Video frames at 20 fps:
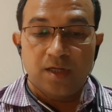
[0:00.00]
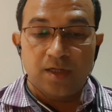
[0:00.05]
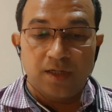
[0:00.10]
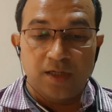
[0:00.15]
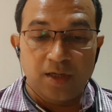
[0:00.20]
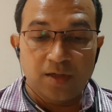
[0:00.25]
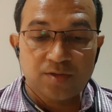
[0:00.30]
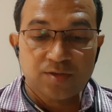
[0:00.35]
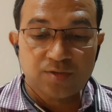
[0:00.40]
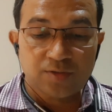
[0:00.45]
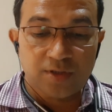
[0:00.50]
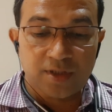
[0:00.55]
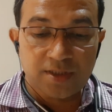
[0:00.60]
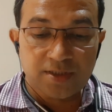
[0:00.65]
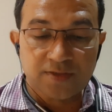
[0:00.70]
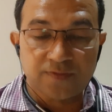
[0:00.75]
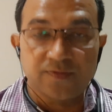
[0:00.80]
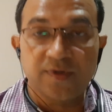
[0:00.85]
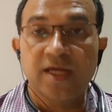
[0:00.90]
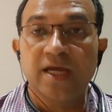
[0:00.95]
Now
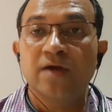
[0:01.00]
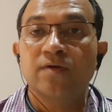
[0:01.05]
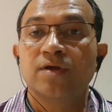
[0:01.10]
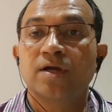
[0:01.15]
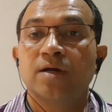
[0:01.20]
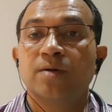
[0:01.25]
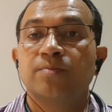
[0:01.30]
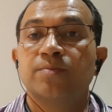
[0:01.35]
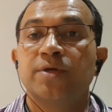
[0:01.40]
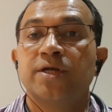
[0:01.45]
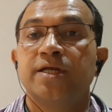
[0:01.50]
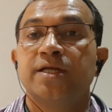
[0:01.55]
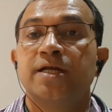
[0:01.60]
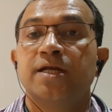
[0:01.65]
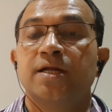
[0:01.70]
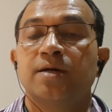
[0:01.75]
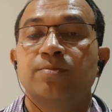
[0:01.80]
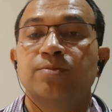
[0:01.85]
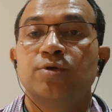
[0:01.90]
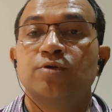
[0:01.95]
students, we have completed
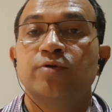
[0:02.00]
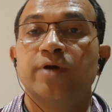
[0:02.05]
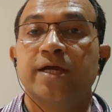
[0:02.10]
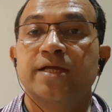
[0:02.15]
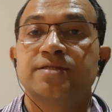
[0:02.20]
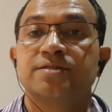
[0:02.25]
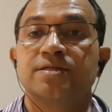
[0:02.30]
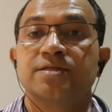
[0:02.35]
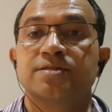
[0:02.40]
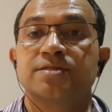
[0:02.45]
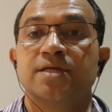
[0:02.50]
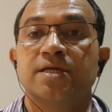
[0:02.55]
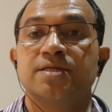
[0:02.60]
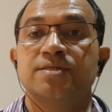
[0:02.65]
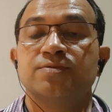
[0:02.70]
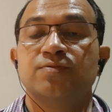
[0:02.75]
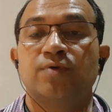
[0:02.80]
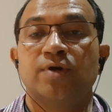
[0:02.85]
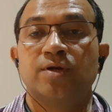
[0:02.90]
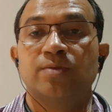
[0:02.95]
up to
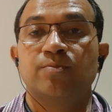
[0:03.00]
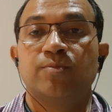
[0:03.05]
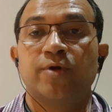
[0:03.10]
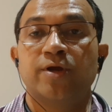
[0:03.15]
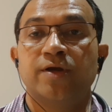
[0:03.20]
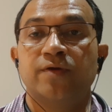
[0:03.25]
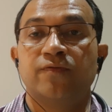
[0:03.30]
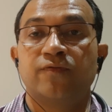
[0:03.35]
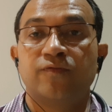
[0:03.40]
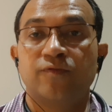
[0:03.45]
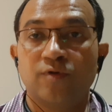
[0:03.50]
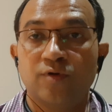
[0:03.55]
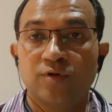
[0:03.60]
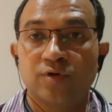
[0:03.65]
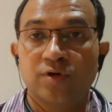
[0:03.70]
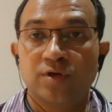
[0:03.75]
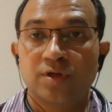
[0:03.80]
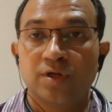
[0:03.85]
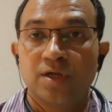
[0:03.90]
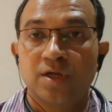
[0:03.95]
exercise 1.4.